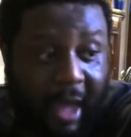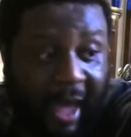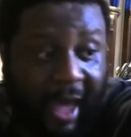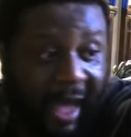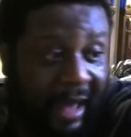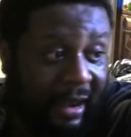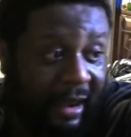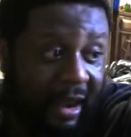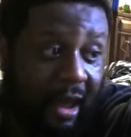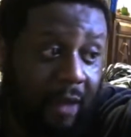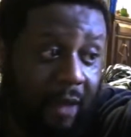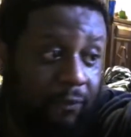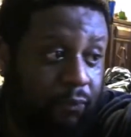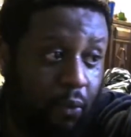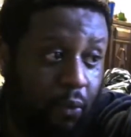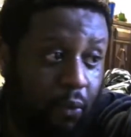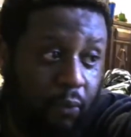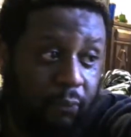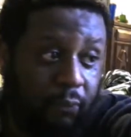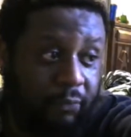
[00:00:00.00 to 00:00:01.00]
I love
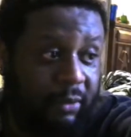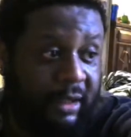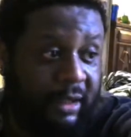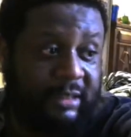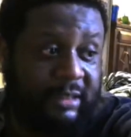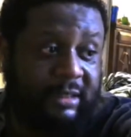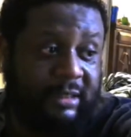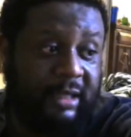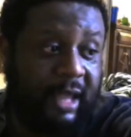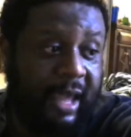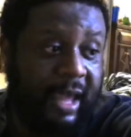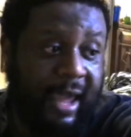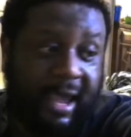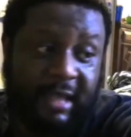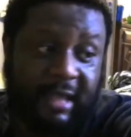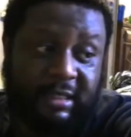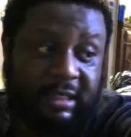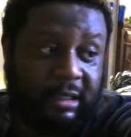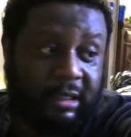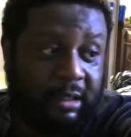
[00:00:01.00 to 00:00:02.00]
Ruthless.
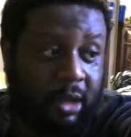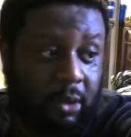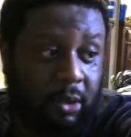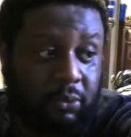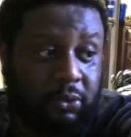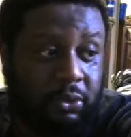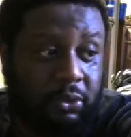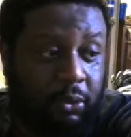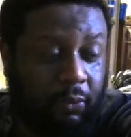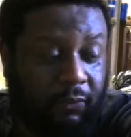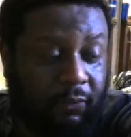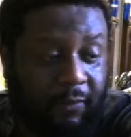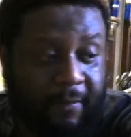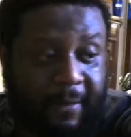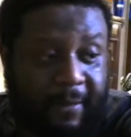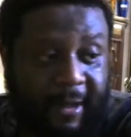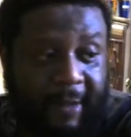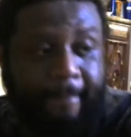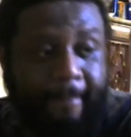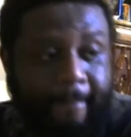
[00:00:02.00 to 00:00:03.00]
It's a go-to for
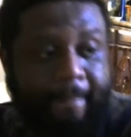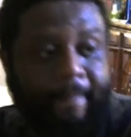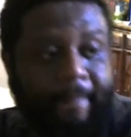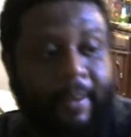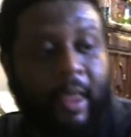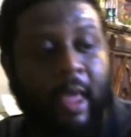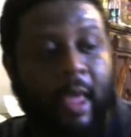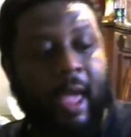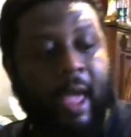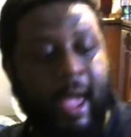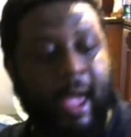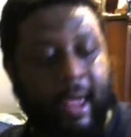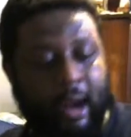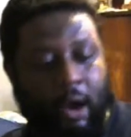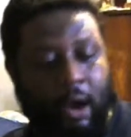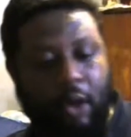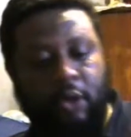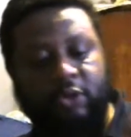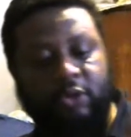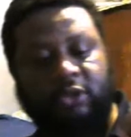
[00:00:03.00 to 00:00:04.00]
me. And
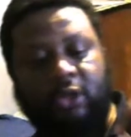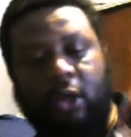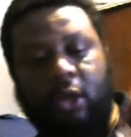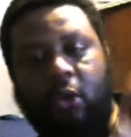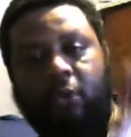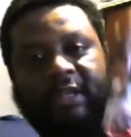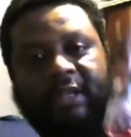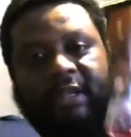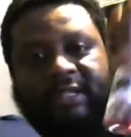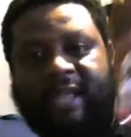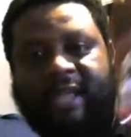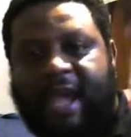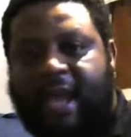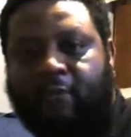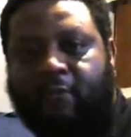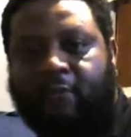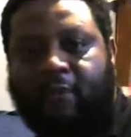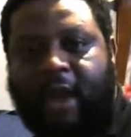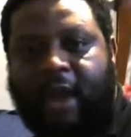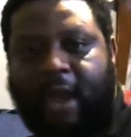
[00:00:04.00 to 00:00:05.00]
also this
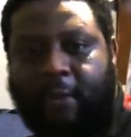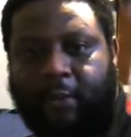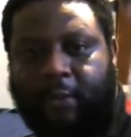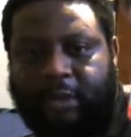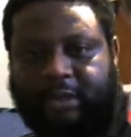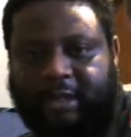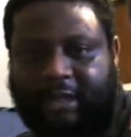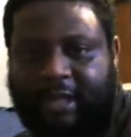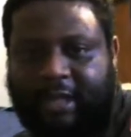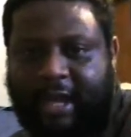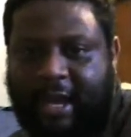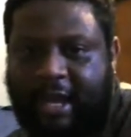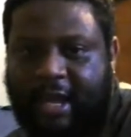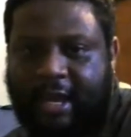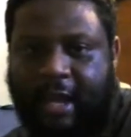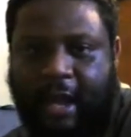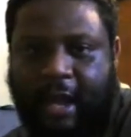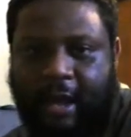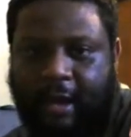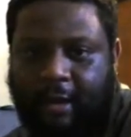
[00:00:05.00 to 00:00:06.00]
Haterade, once again,
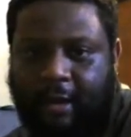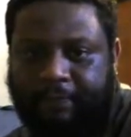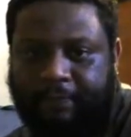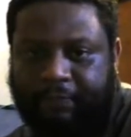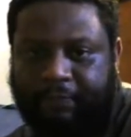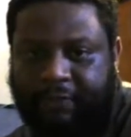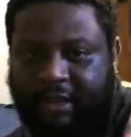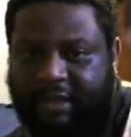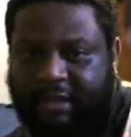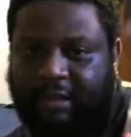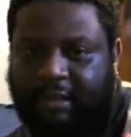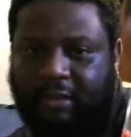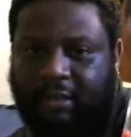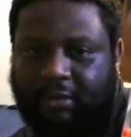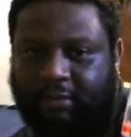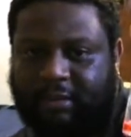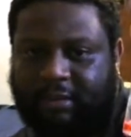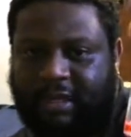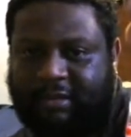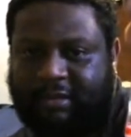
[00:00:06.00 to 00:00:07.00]
it's a little
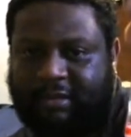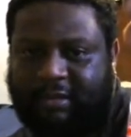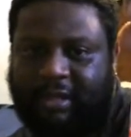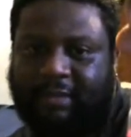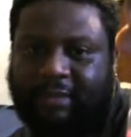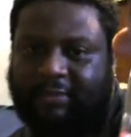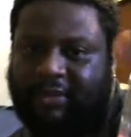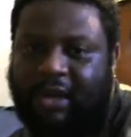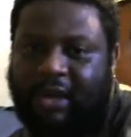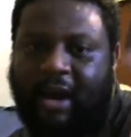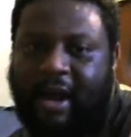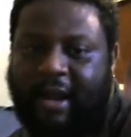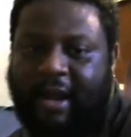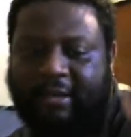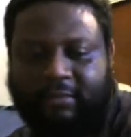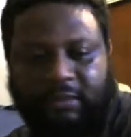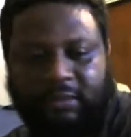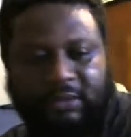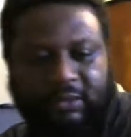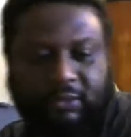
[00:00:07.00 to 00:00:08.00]
dusty. I'm sorry,
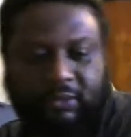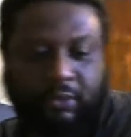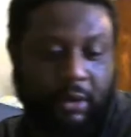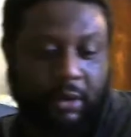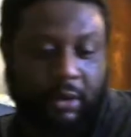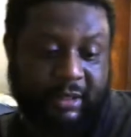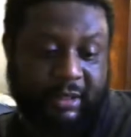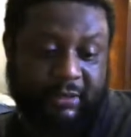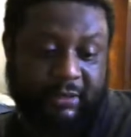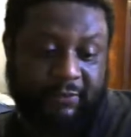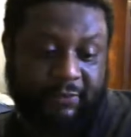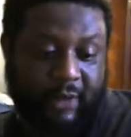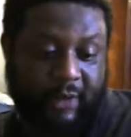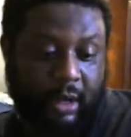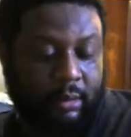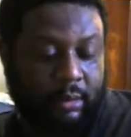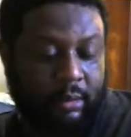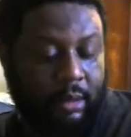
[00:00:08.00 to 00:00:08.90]
it's dirty as fuck.